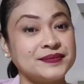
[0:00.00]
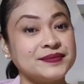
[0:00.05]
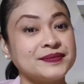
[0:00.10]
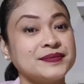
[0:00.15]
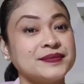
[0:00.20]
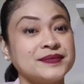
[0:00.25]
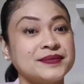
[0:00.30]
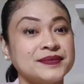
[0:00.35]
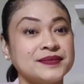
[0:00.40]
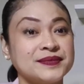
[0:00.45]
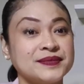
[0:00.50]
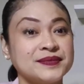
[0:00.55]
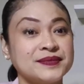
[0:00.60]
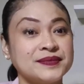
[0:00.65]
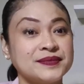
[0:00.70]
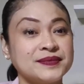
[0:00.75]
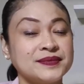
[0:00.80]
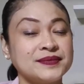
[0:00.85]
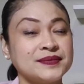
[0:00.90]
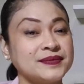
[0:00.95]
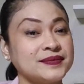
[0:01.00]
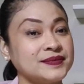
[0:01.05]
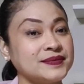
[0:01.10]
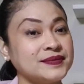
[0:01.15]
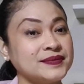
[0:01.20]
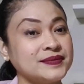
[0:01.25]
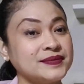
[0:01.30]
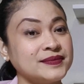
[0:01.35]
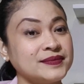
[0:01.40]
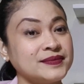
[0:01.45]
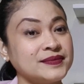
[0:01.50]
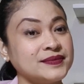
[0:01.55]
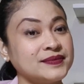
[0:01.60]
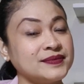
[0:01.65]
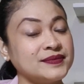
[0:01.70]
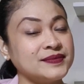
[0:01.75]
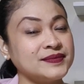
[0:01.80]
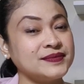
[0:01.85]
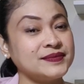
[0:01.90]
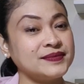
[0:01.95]

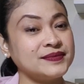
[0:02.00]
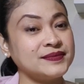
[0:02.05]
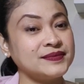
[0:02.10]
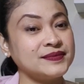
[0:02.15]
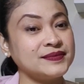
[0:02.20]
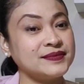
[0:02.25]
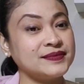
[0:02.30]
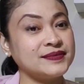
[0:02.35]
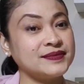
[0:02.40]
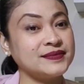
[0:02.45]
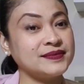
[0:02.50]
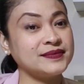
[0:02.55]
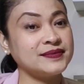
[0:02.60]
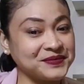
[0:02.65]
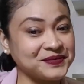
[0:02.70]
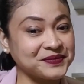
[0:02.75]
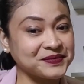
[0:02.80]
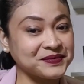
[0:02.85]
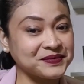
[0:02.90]
(silent)